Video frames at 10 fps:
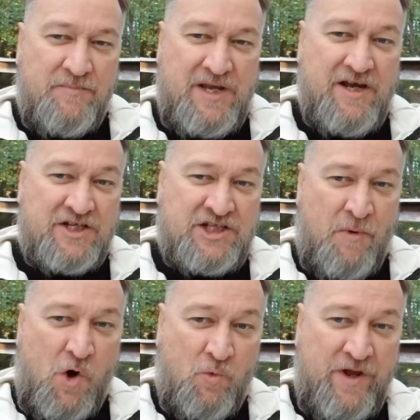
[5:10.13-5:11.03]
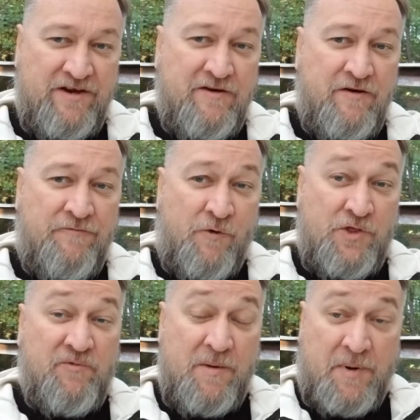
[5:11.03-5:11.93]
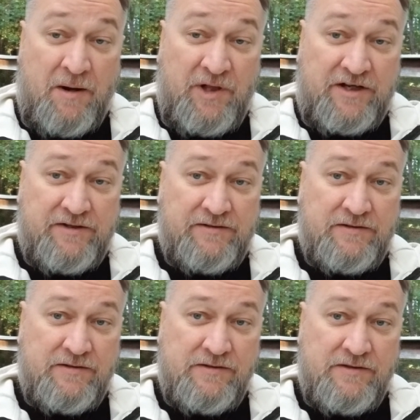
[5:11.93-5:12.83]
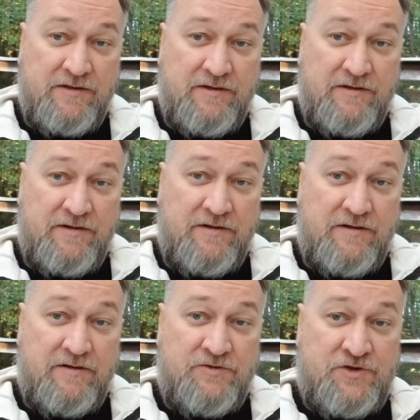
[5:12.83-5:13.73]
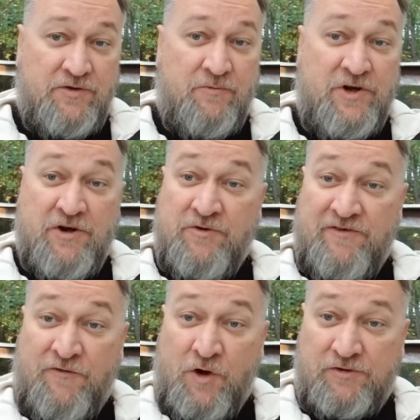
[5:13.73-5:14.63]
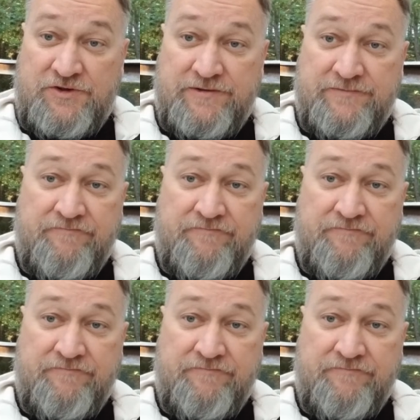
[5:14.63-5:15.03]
be a small win for the Republic so that we don't default,